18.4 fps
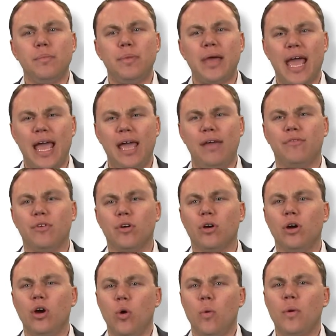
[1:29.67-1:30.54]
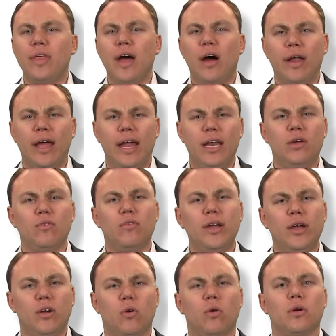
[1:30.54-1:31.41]
behavior without any
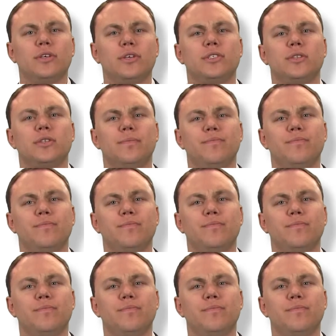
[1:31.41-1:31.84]
recourse.